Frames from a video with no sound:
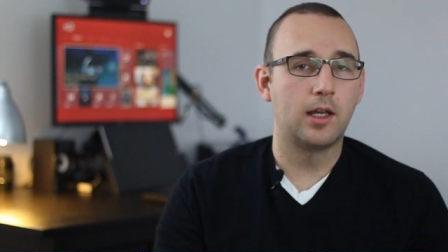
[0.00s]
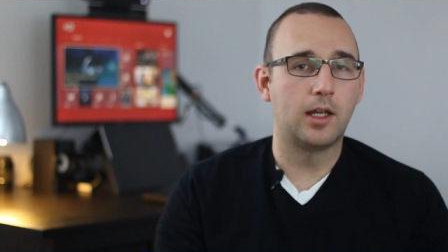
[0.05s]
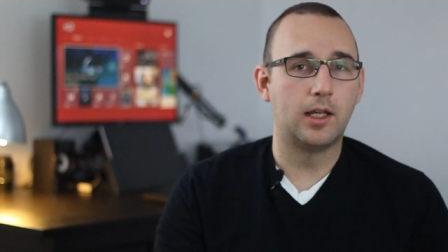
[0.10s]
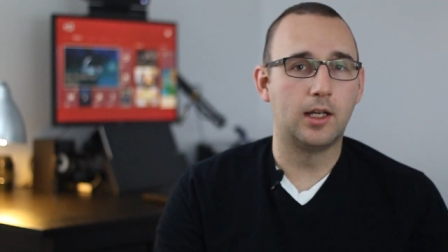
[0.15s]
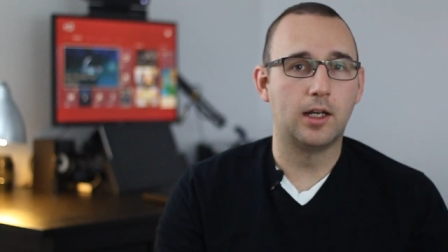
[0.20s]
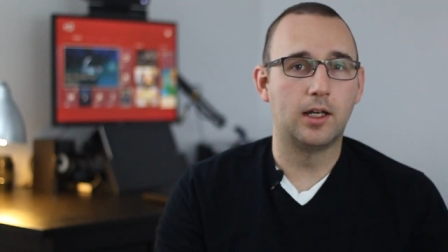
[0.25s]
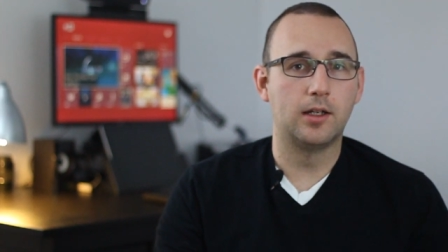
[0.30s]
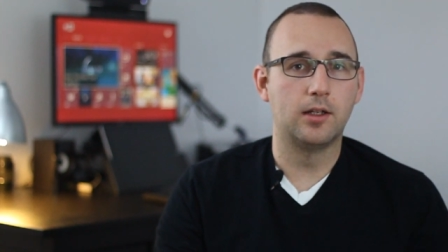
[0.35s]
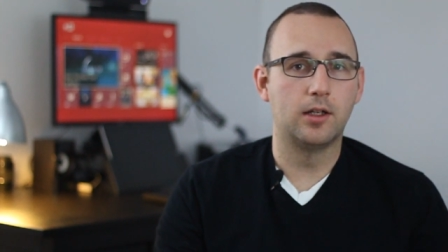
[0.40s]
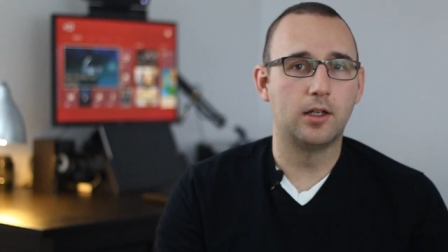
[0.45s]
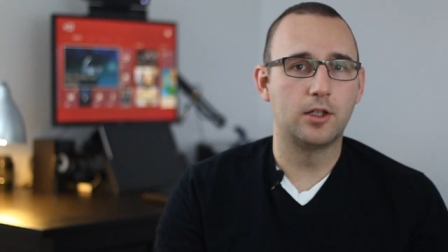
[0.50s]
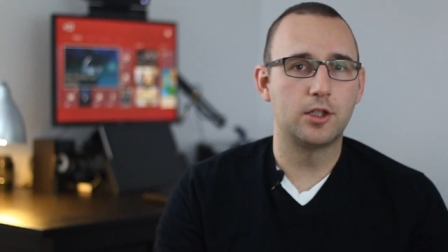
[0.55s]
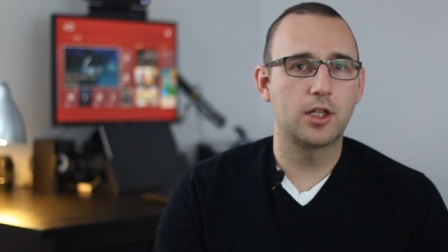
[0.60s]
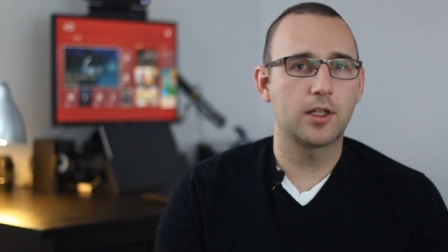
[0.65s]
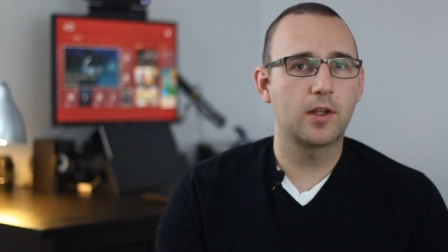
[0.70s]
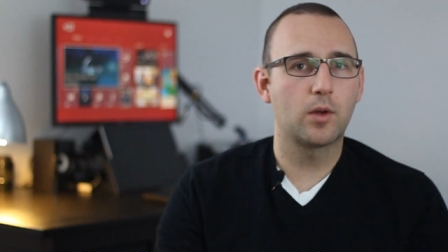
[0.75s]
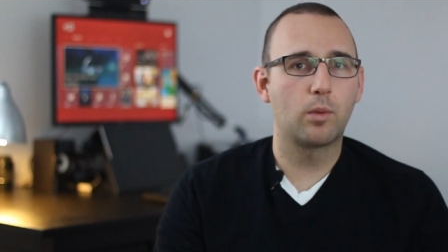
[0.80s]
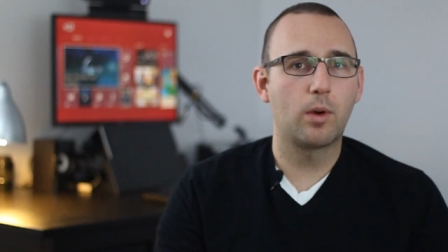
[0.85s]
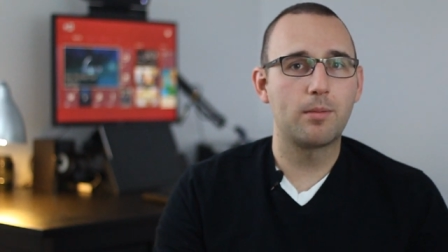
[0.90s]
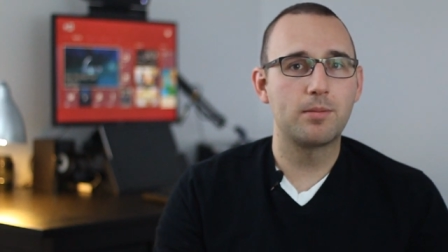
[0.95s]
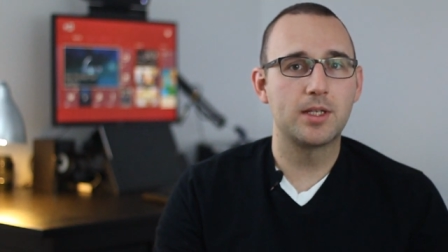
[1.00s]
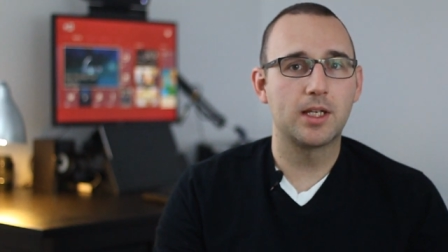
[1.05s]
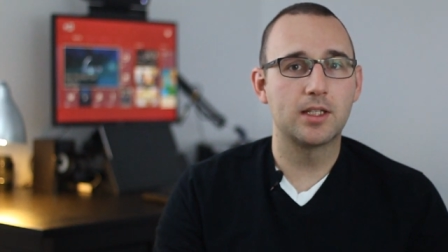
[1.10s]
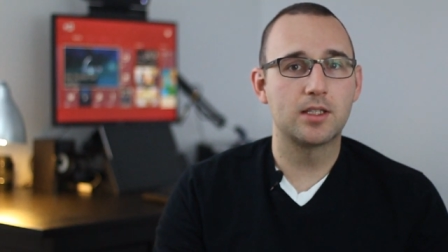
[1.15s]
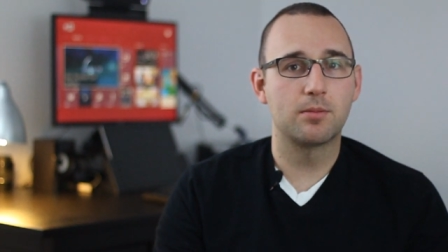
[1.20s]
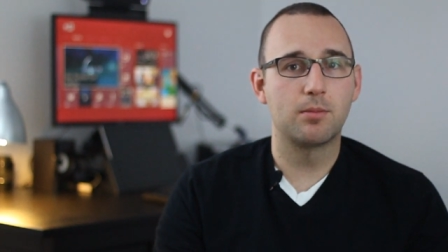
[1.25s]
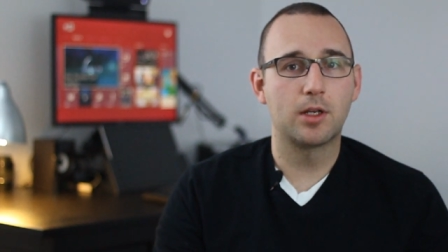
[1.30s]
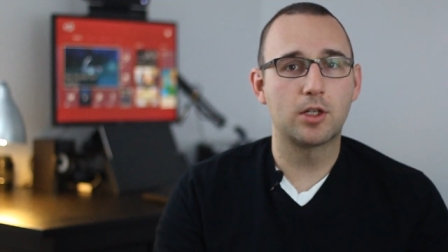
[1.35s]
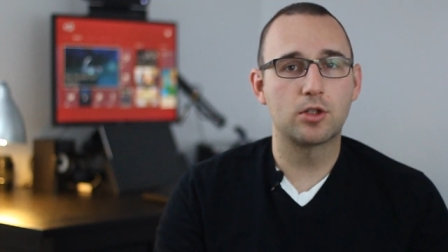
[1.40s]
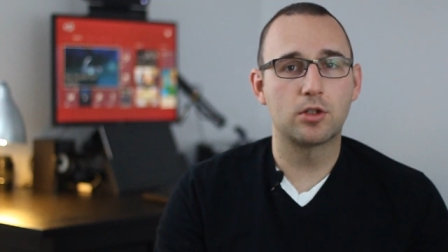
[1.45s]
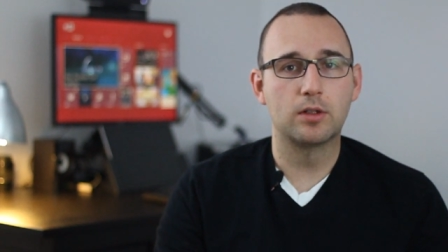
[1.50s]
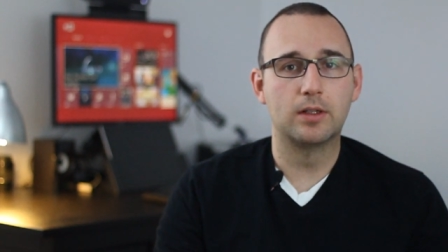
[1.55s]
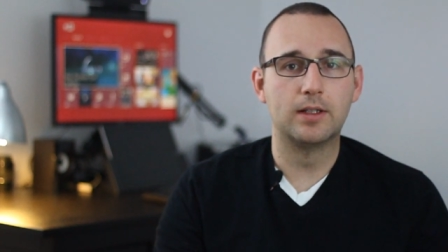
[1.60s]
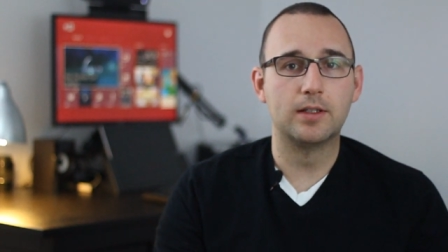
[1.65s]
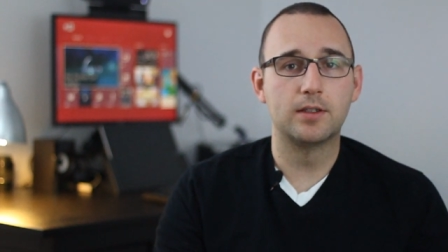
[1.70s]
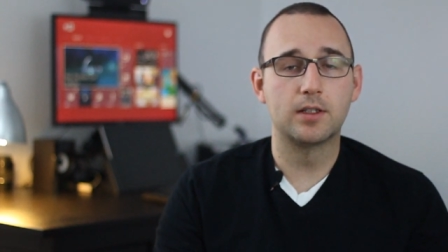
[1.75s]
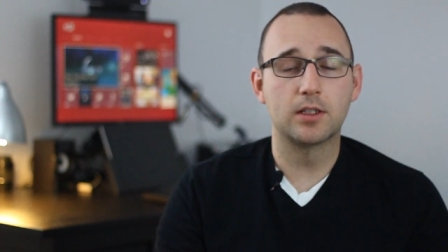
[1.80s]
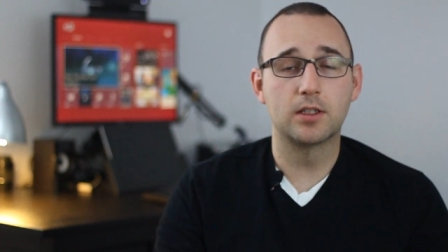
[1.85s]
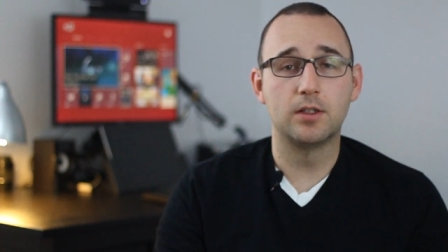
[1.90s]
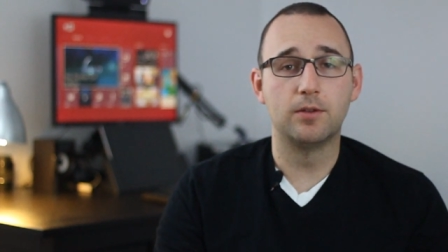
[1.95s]
and uh, check their websites to make sure
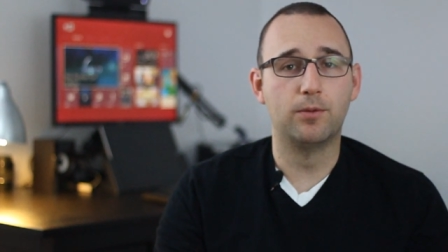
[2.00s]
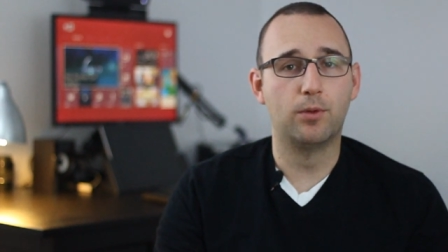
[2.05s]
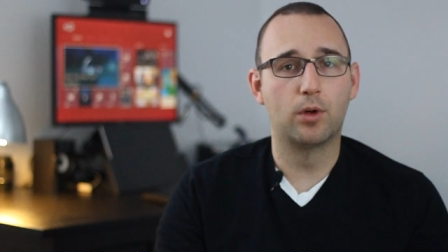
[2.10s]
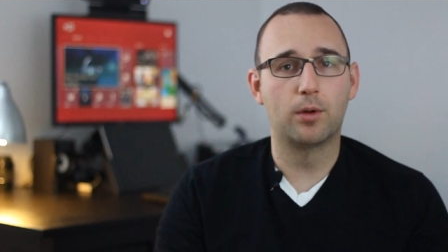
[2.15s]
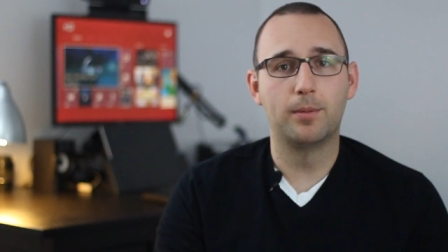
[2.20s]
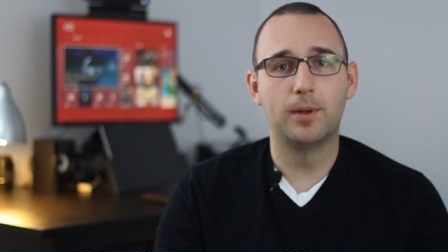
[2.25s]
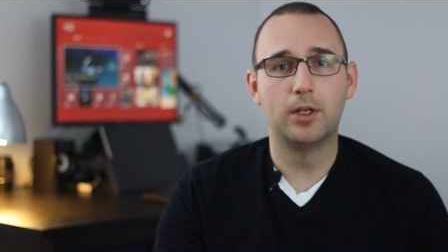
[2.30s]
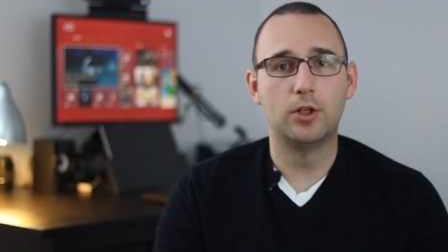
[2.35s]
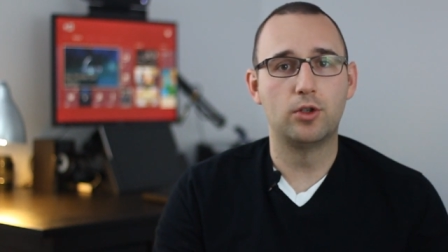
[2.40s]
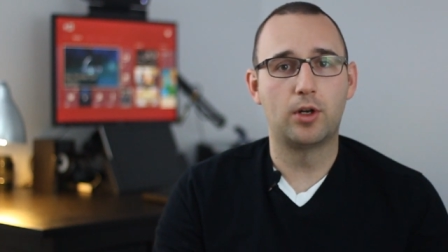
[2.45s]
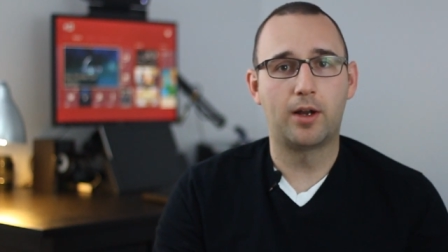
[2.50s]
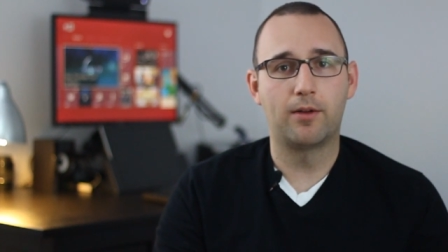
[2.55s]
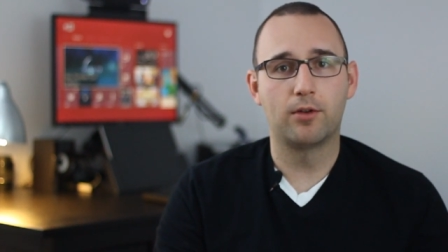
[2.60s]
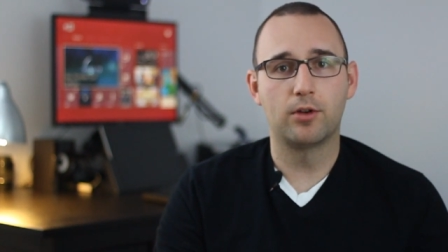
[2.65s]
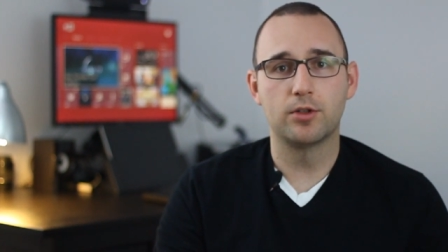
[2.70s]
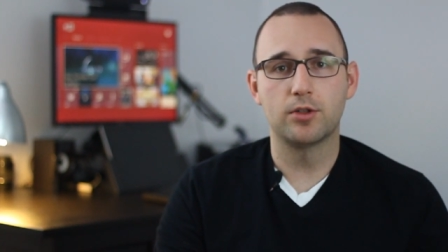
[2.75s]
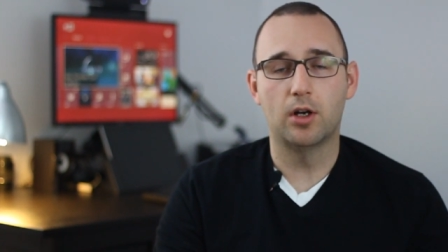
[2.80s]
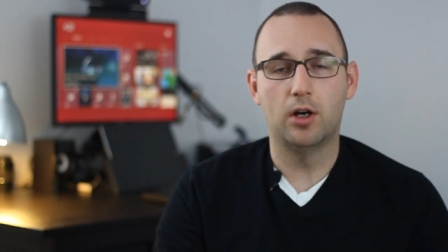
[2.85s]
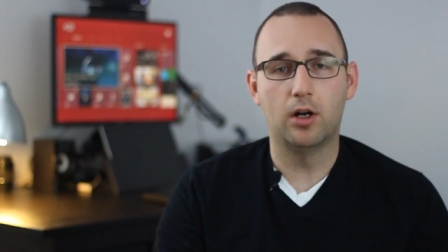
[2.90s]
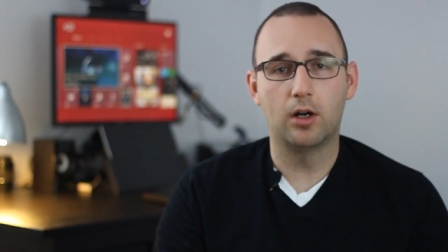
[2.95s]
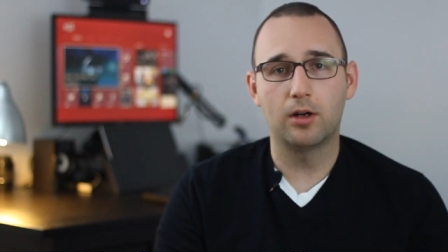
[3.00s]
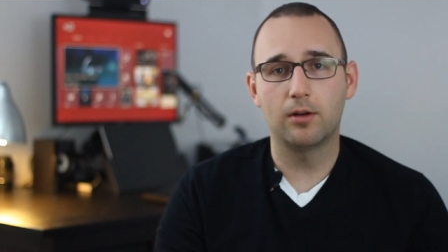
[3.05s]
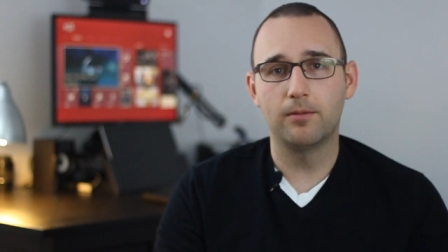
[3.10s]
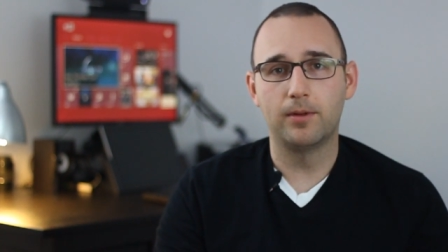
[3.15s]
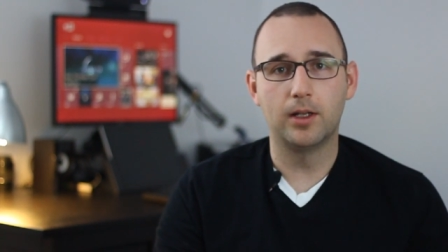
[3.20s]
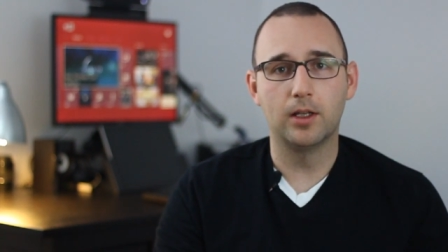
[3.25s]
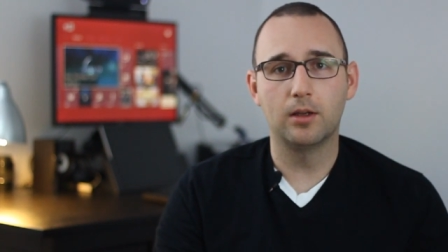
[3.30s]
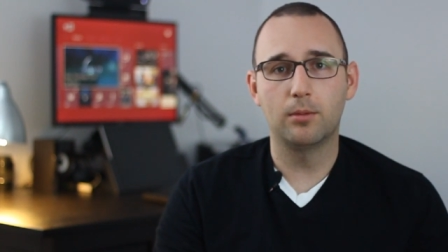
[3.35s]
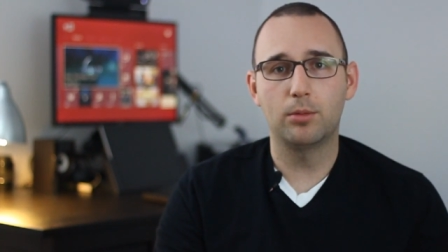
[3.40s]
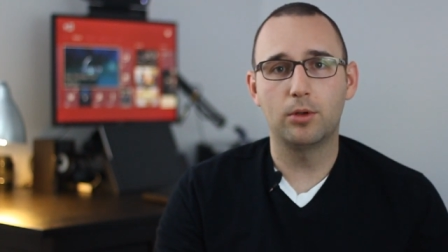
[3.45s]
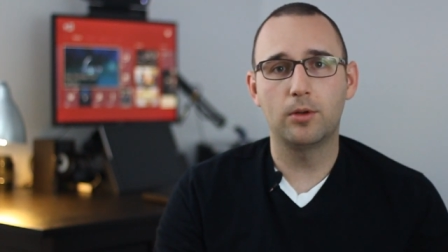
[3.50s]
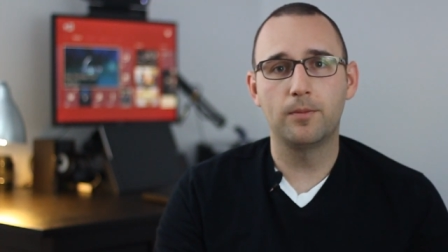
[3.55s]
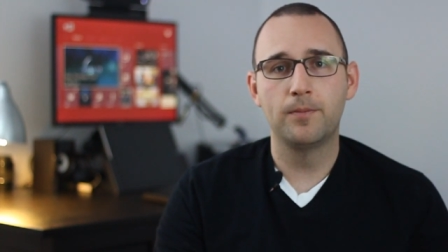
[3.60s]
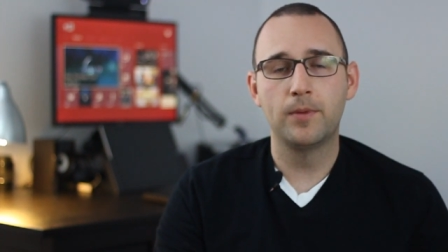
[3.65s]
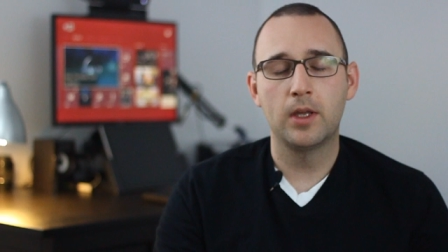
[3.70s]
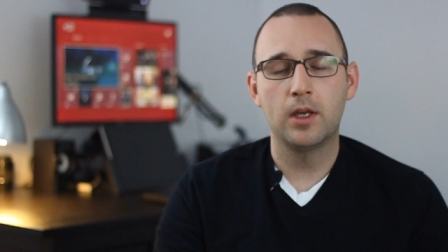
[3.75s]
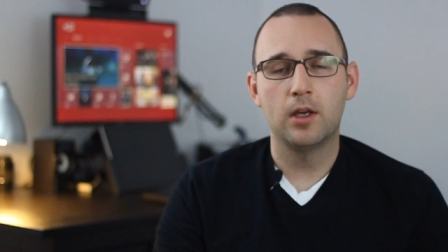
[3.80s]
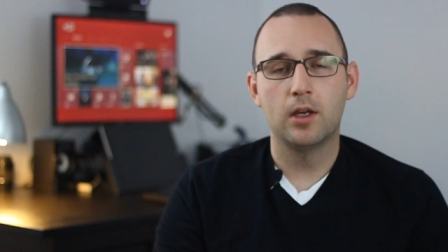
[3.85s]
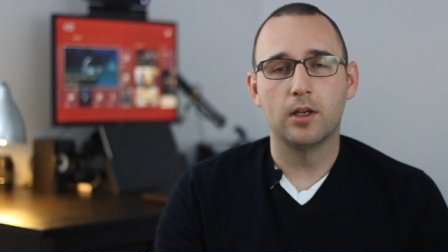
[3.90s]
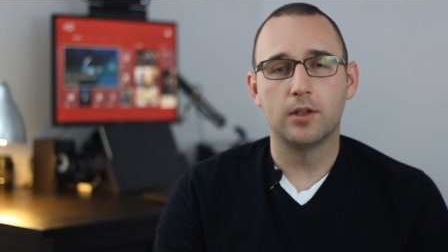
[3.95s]
that 64-bit drivers are available